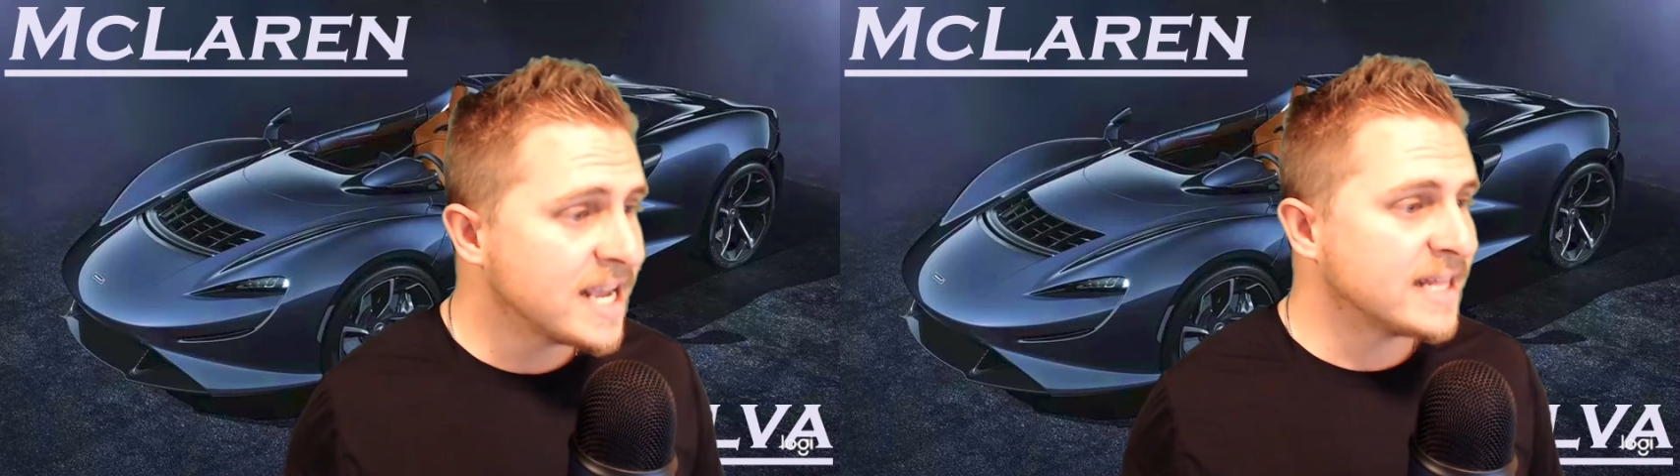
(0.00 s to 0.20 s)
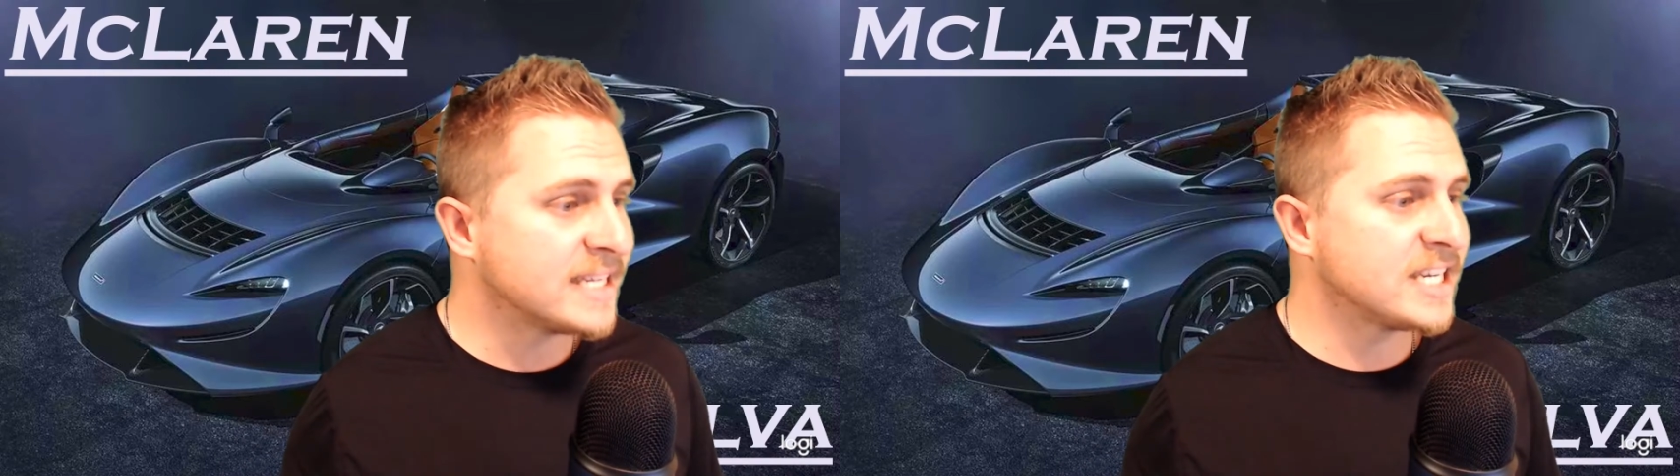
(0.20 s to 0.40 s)

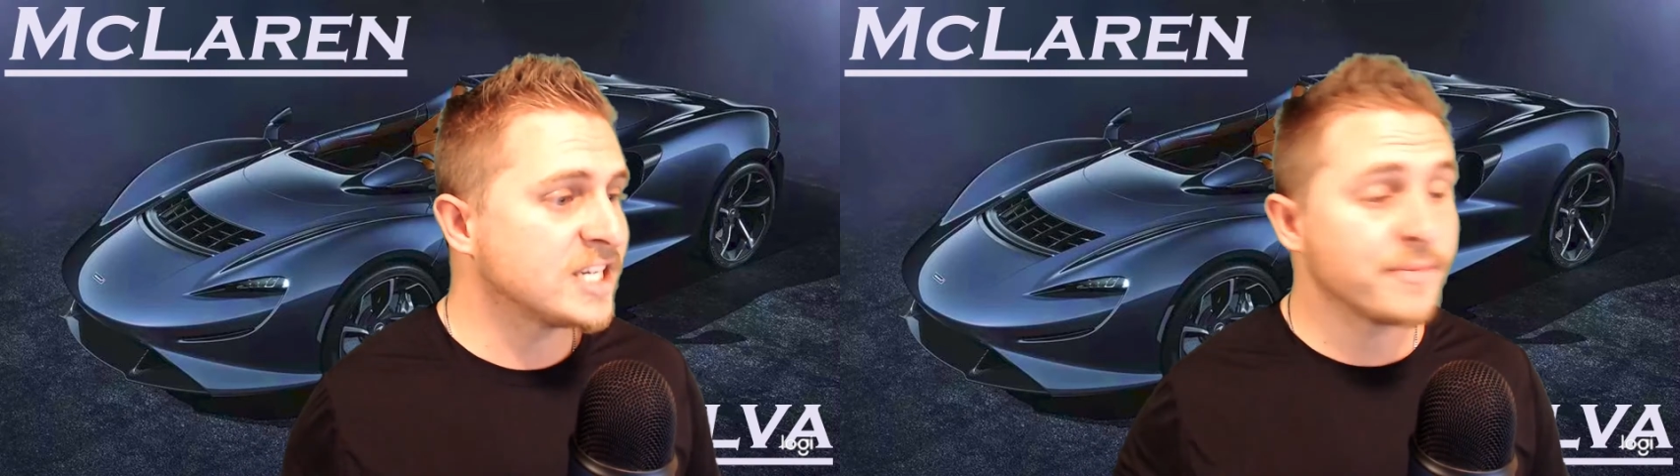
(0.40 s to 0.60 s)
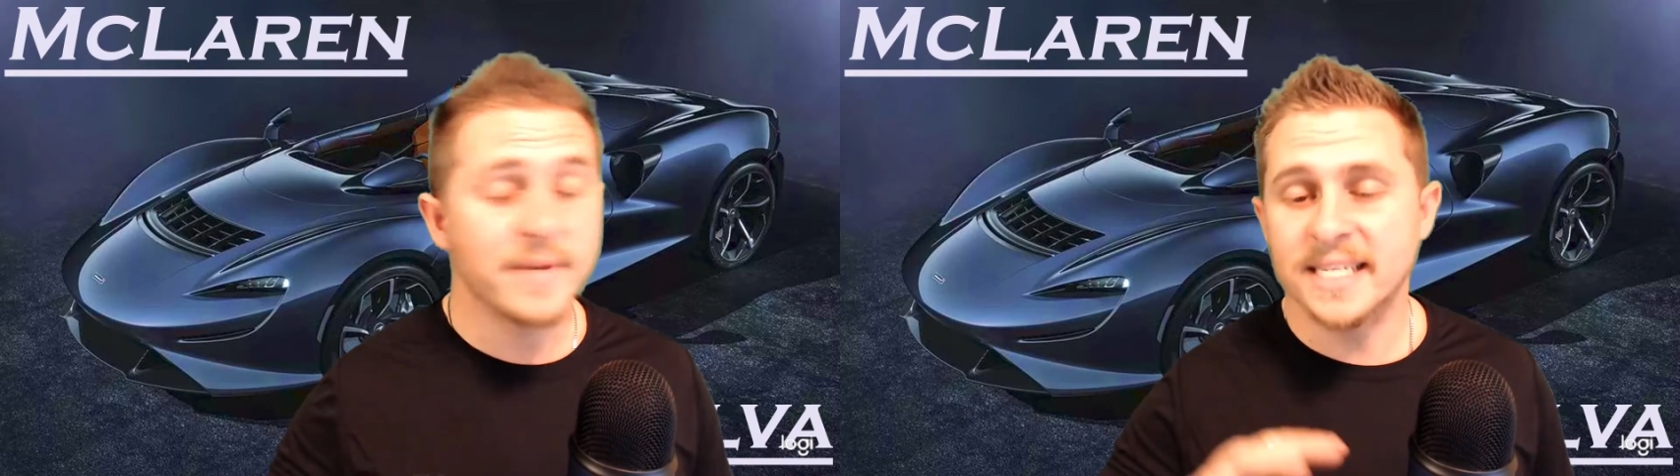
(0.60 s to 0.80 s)
the
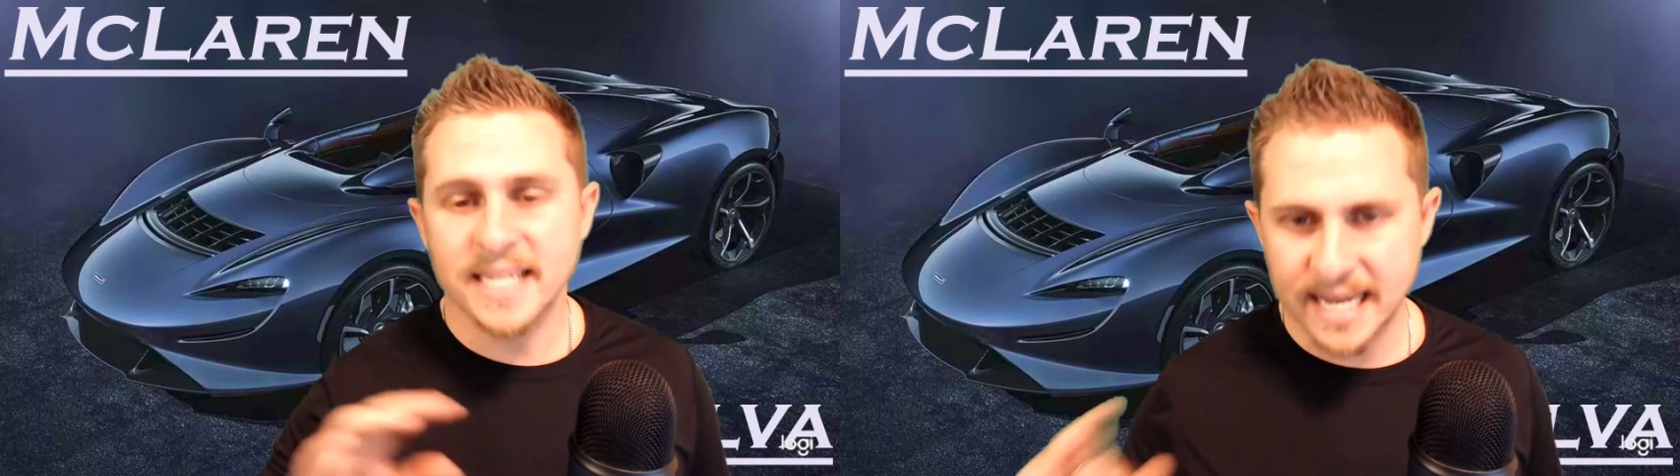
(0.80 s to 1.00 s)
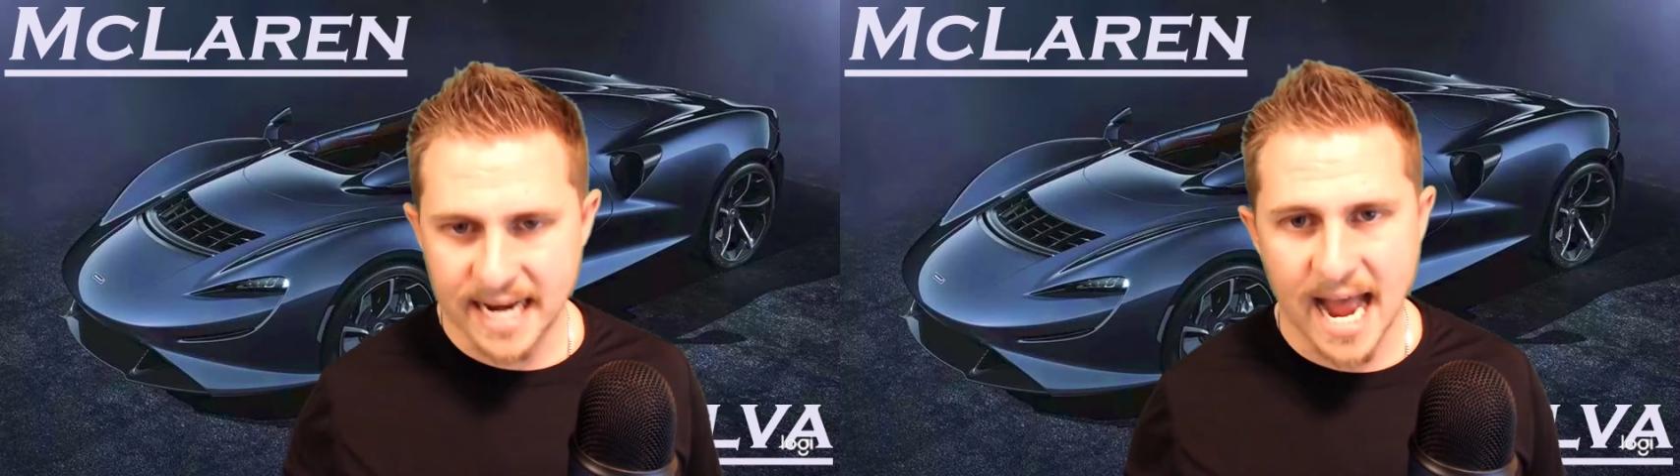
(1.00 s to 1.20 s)
system is
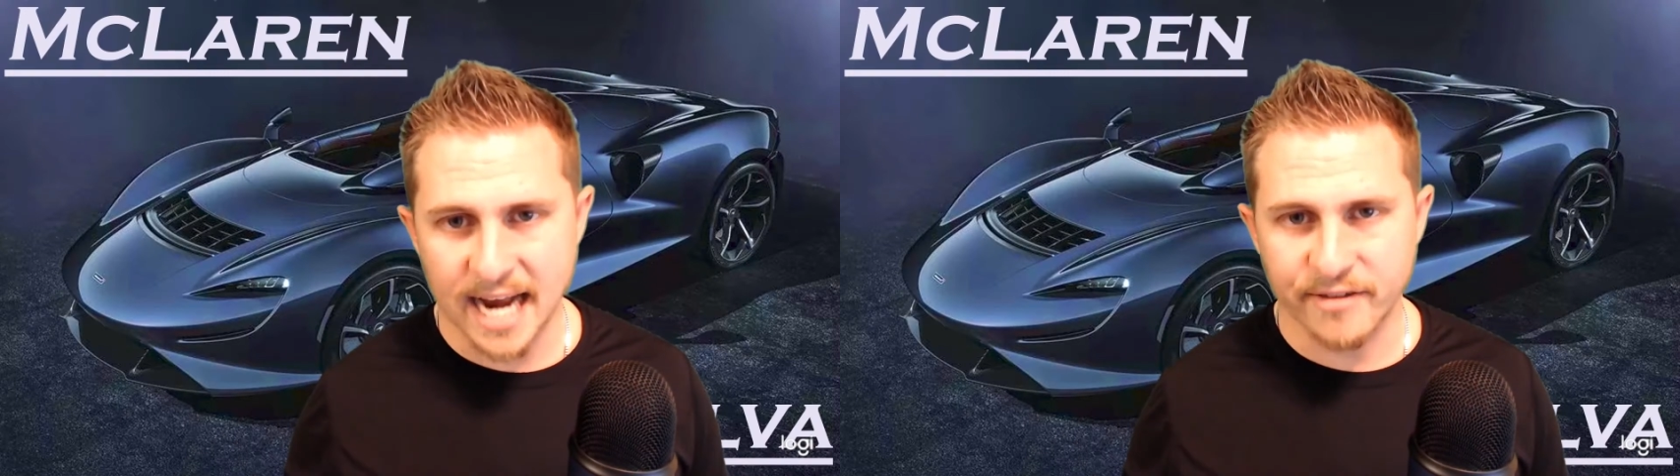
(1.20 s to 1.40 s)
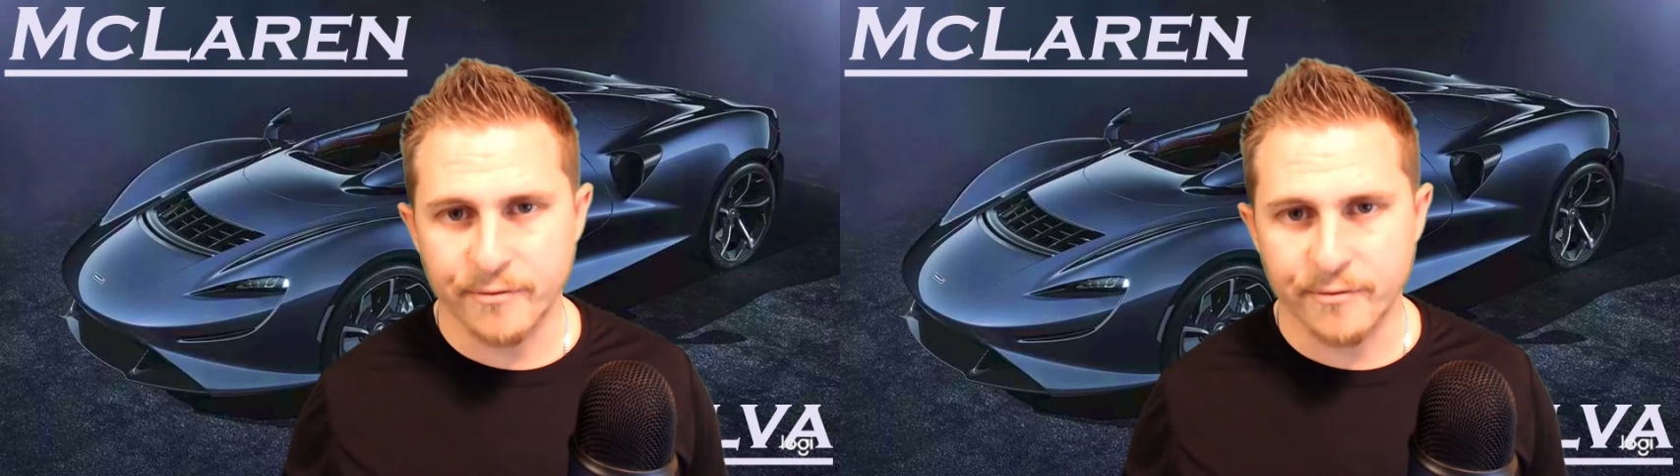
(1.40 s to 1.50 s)
inactive.